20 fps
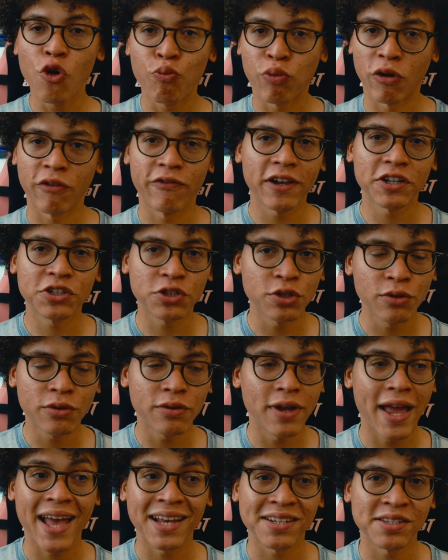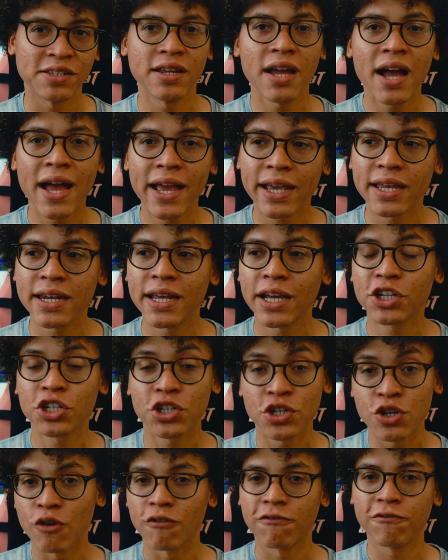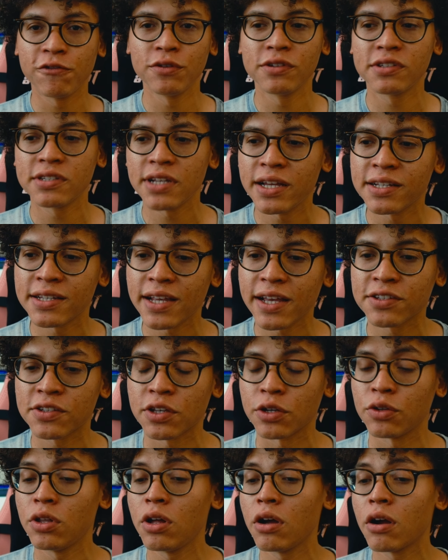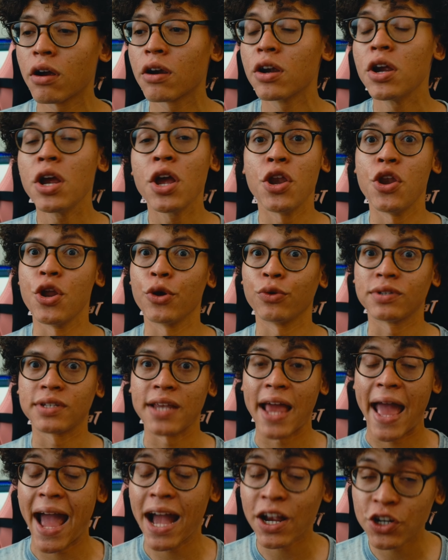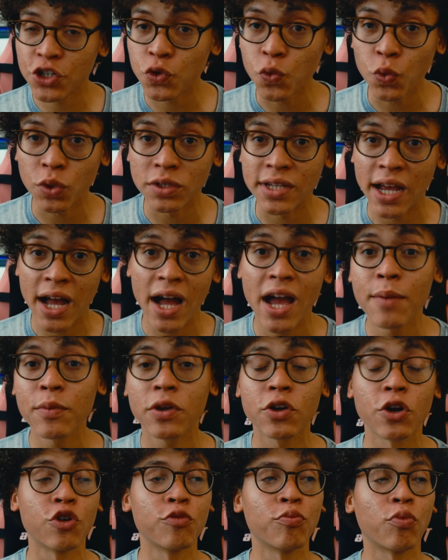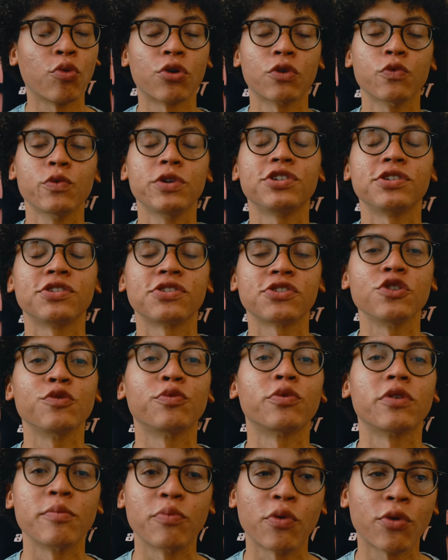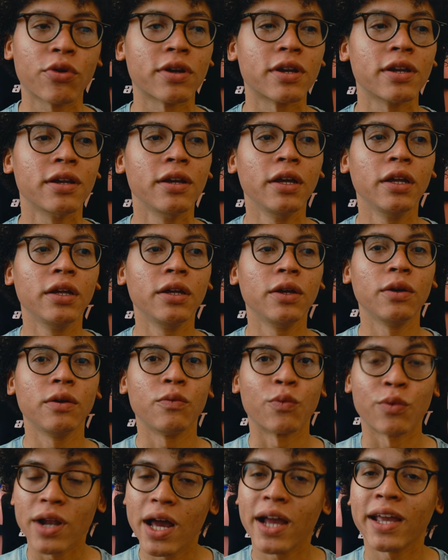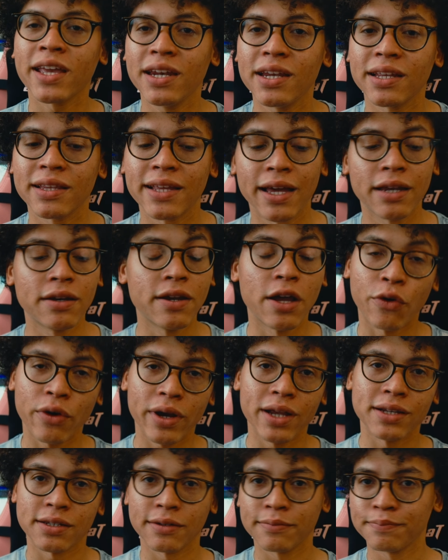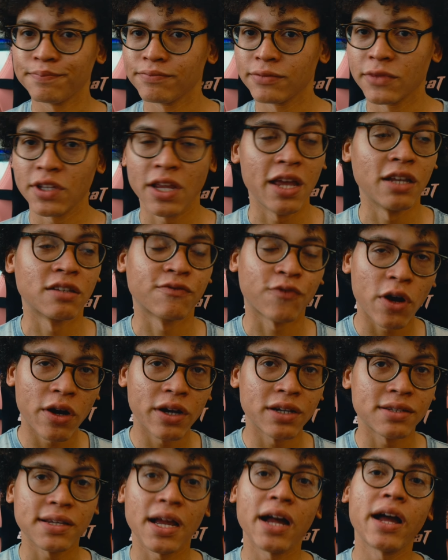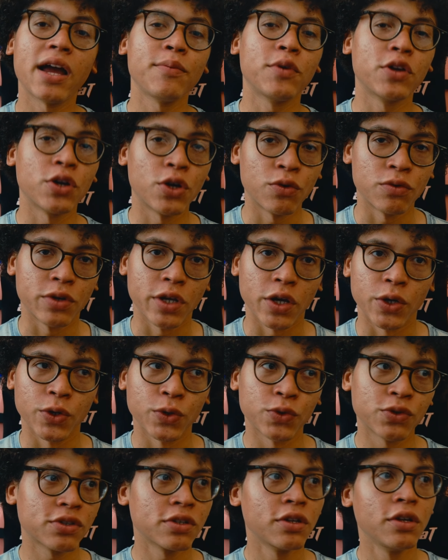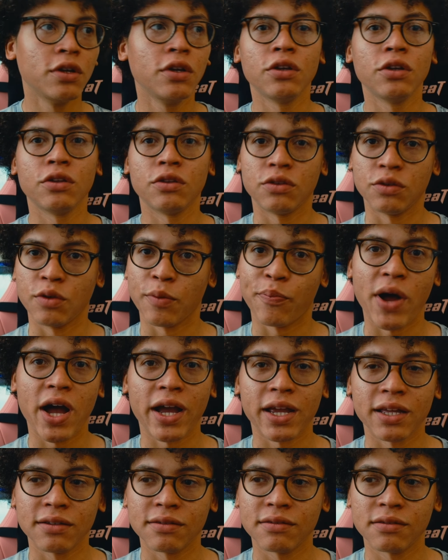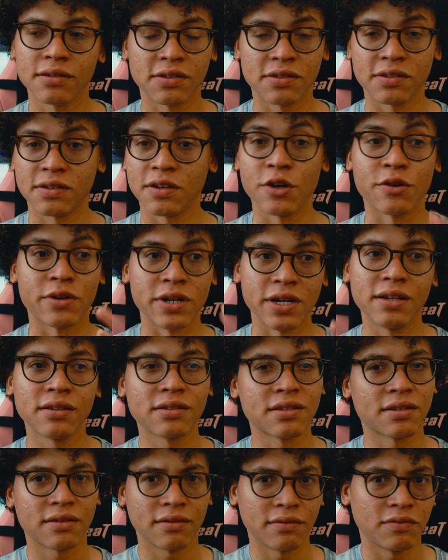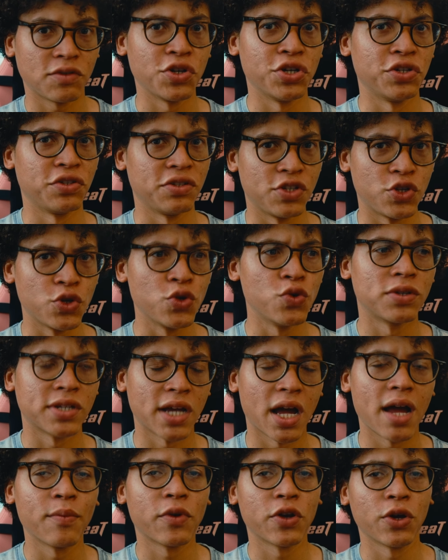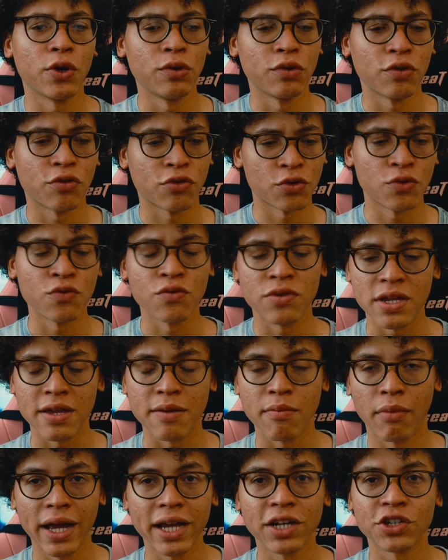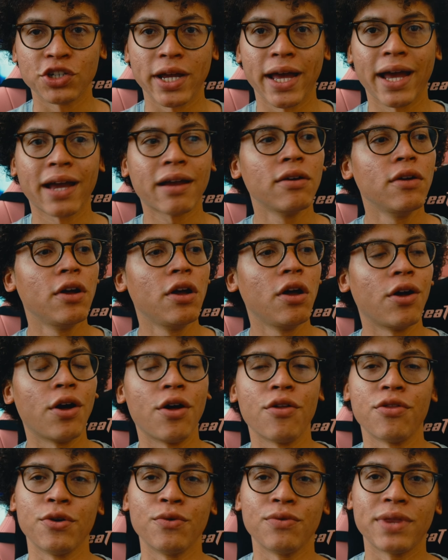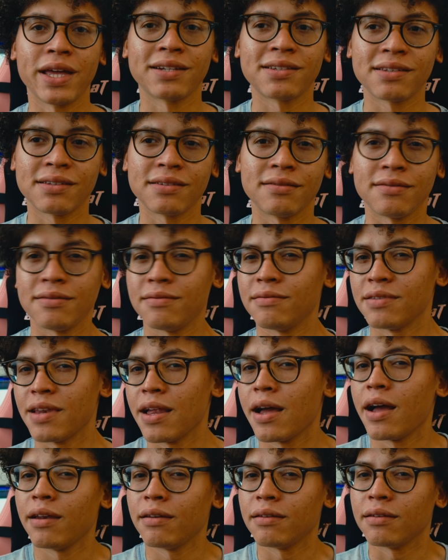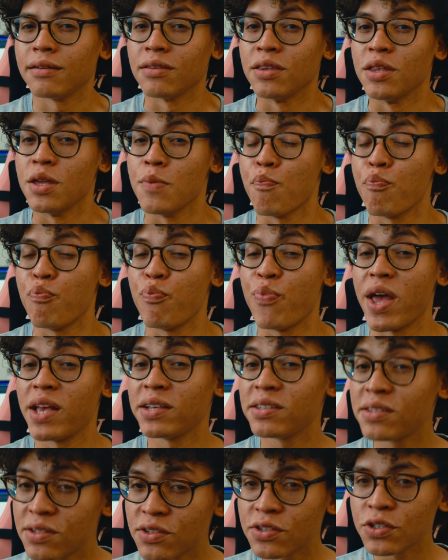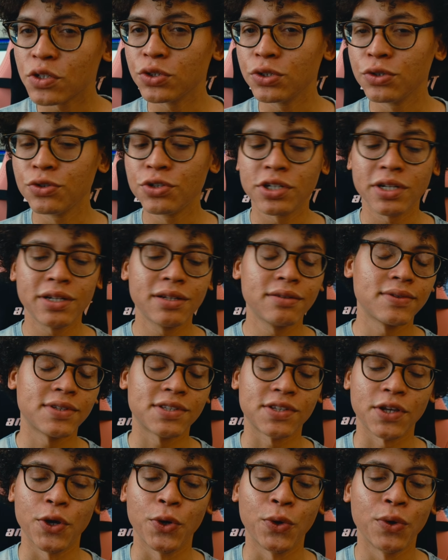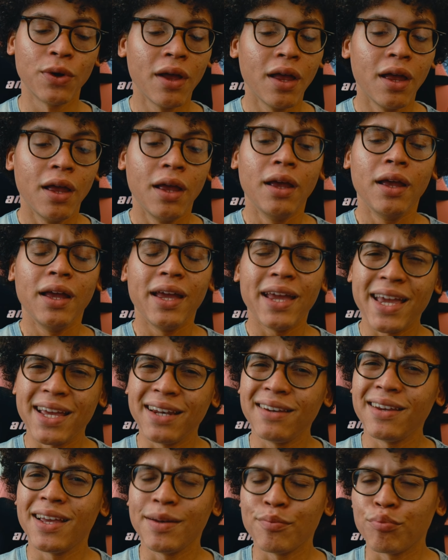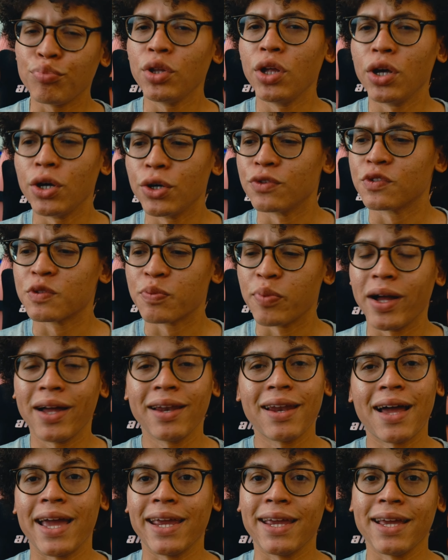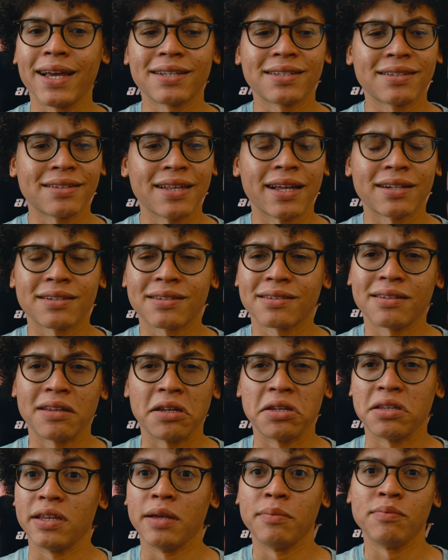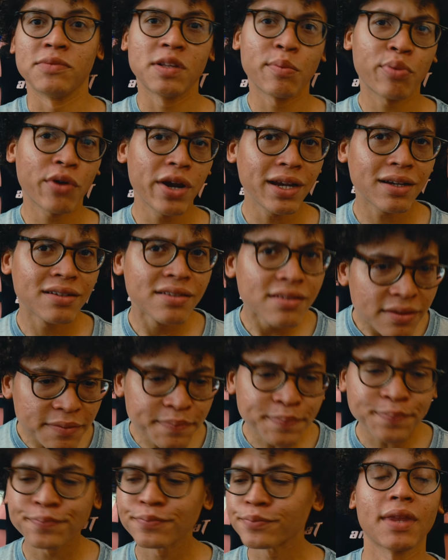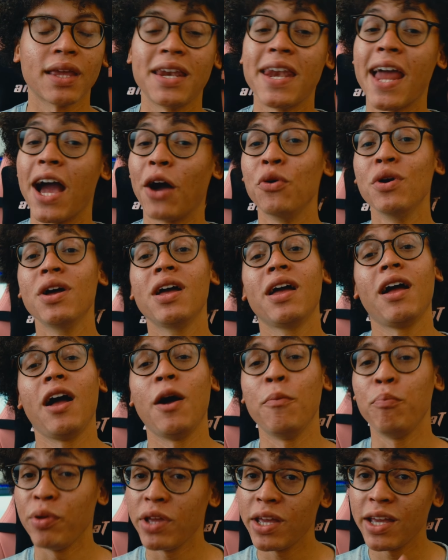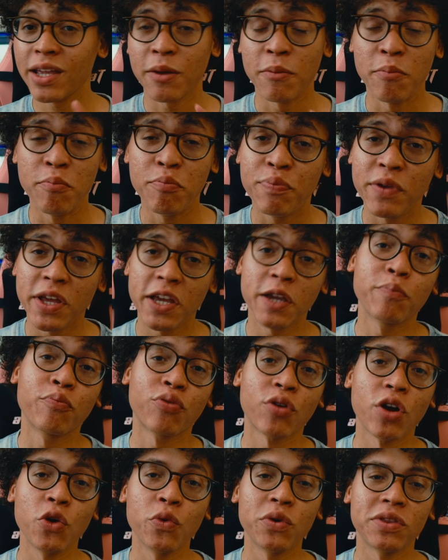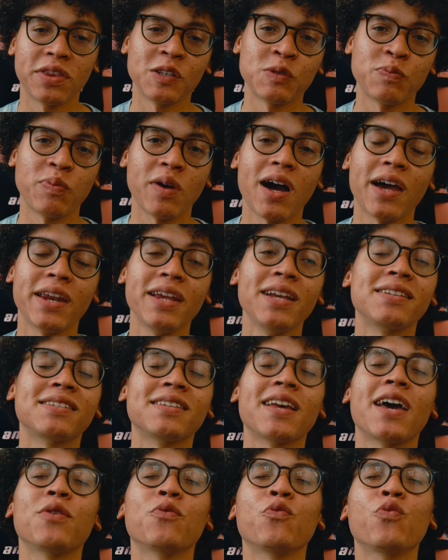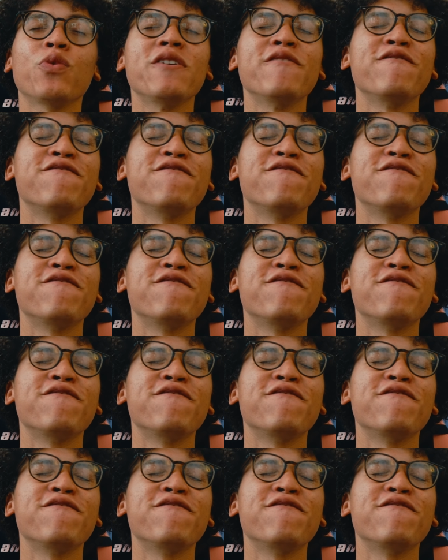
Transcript: professional SDI connection, no full-size XLR, no actual timecode port, which is super important. We're not getting that. Now granted, as far as timecode goes, the Pocket series could do timecode through the mic jack, although that's not the best solution. So it blows, but I guess them's the breaks. Now, a big pro with this body is that we